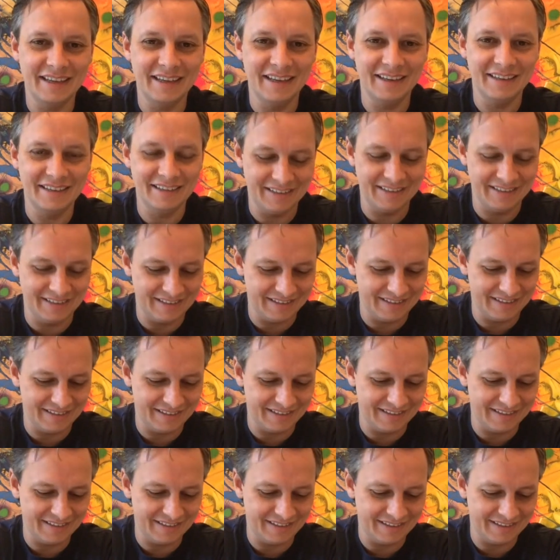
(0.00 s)
and
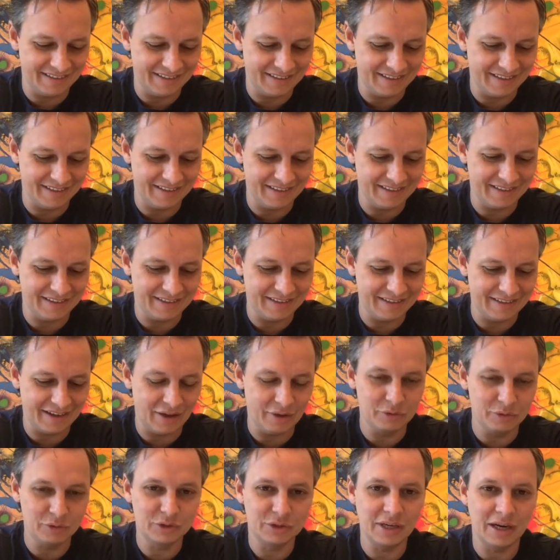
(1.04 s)
uh, and uh, I
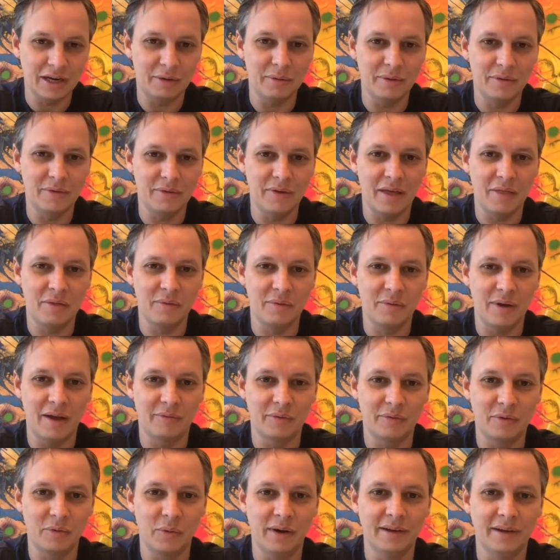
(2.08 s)
will share with
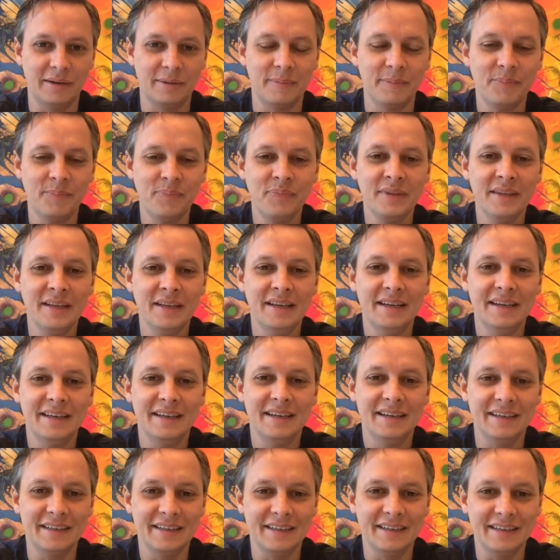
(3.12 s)
everyone.
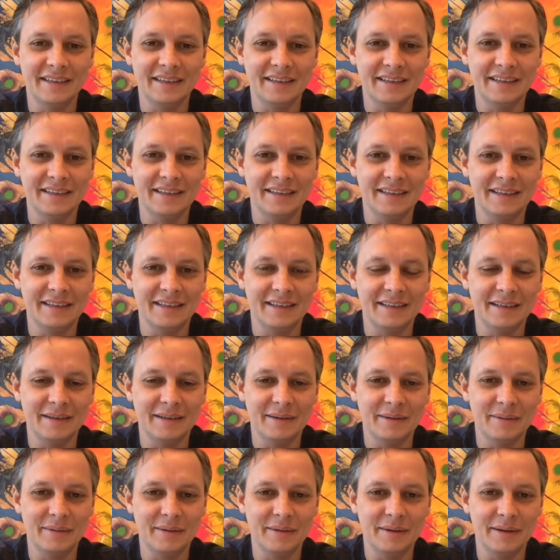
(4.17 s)
Uh, uh,
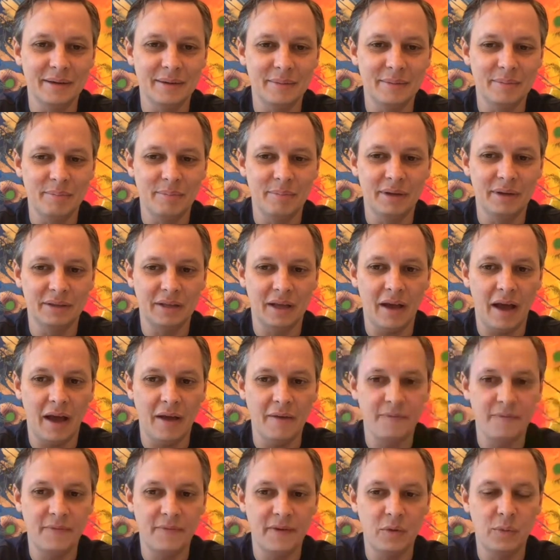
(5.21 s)
but I, I,
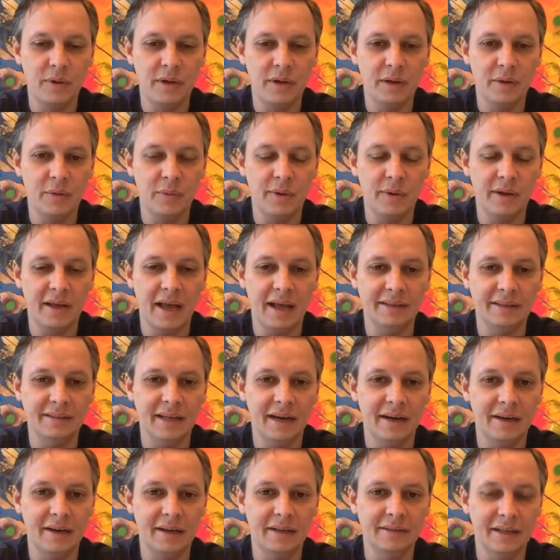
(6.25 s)
think we we get
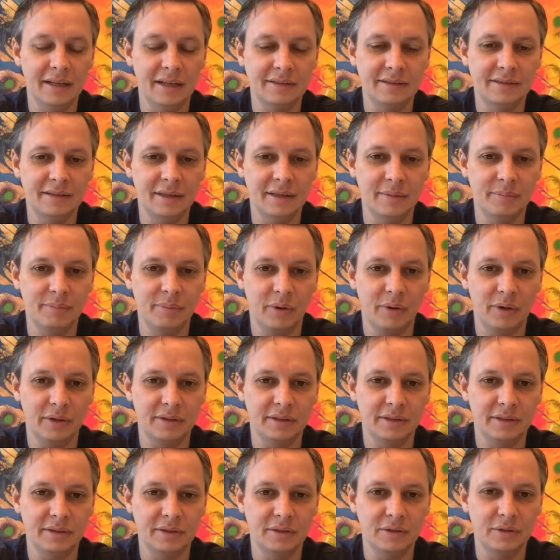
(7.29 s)
there, and that's the
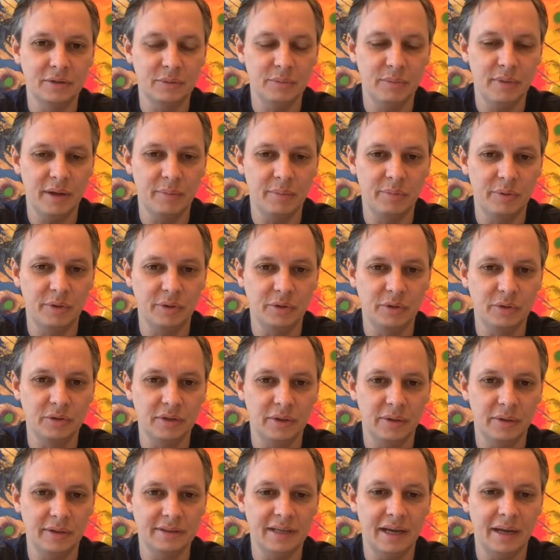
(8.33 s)
important to make produce
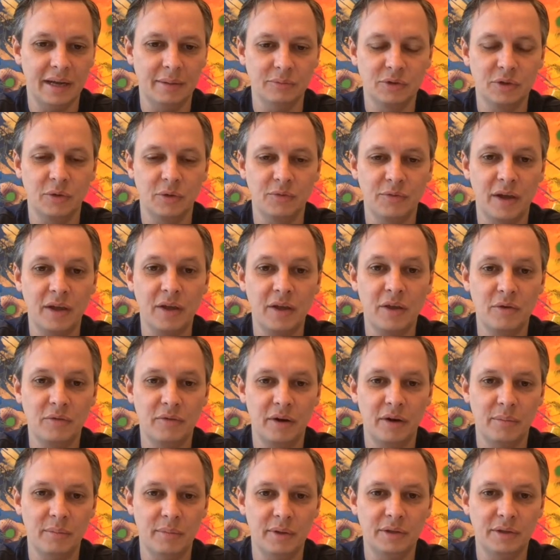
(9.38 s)
our time. So thank you
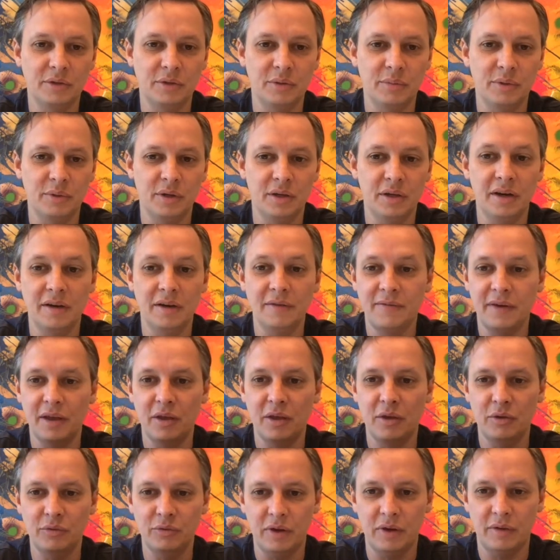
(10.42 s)
very much to be here, and
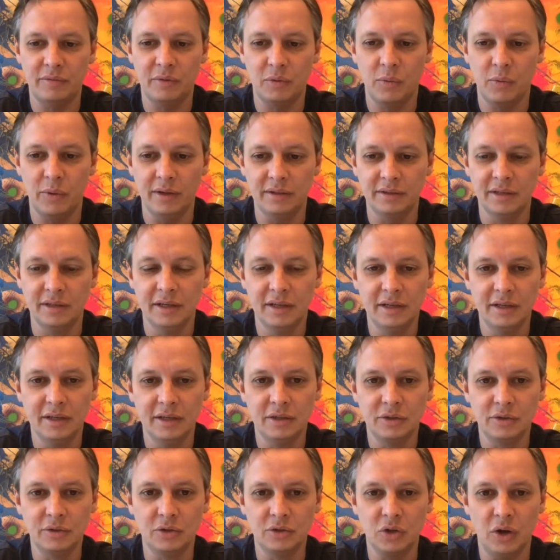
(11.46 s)
thank you everyone
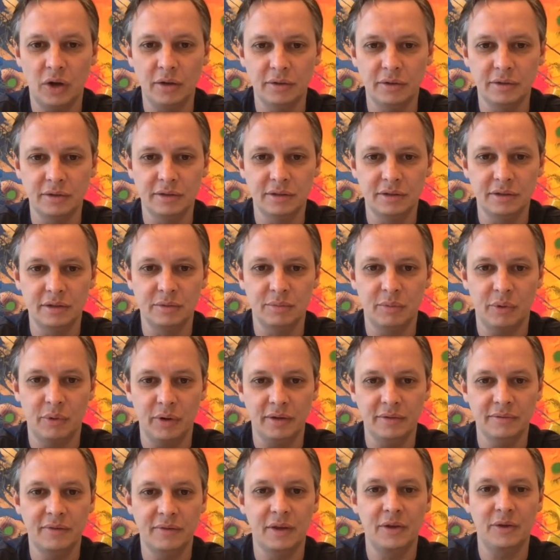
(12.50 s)
to join us in this
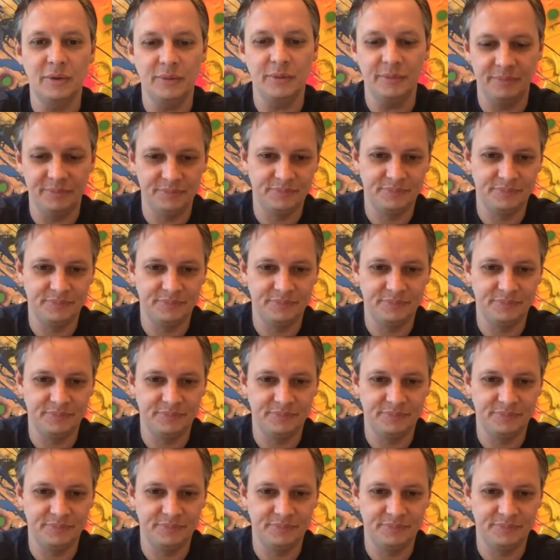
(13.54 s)
morning. Thank you.